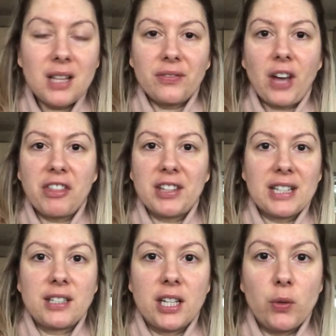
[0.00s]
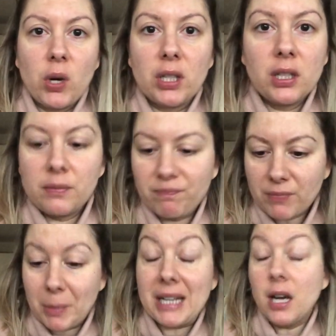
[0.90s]
I think that's the only one. I
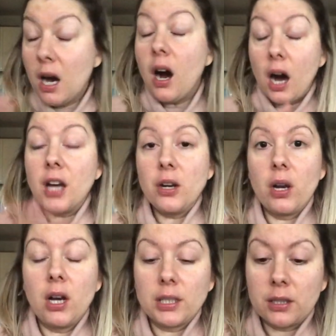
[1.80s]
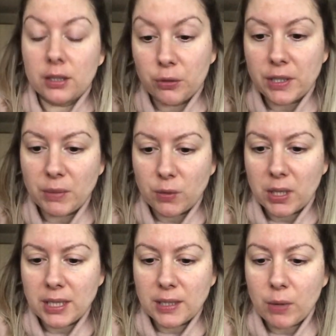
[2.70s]
mean, I know I like the Christmas
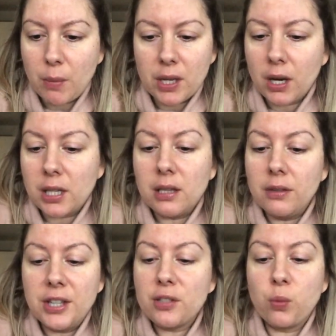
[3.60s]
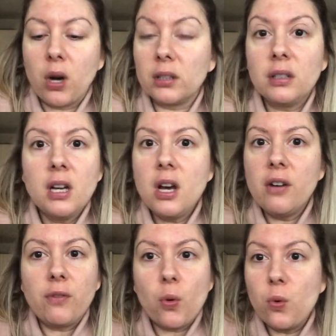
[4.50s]
ones as well, but this one
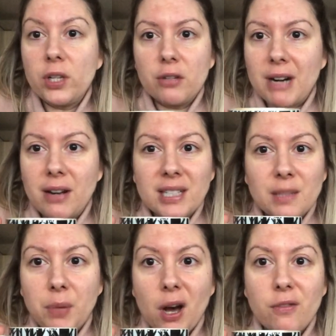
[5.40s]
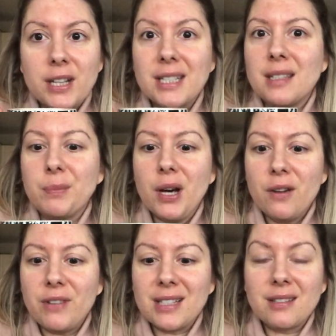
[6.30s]
for all year round is perfect. It's the
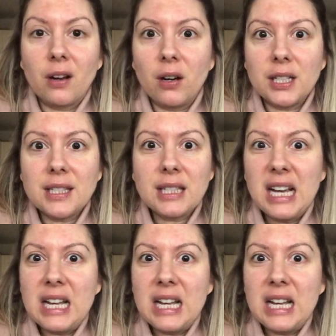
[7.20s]
perfect size.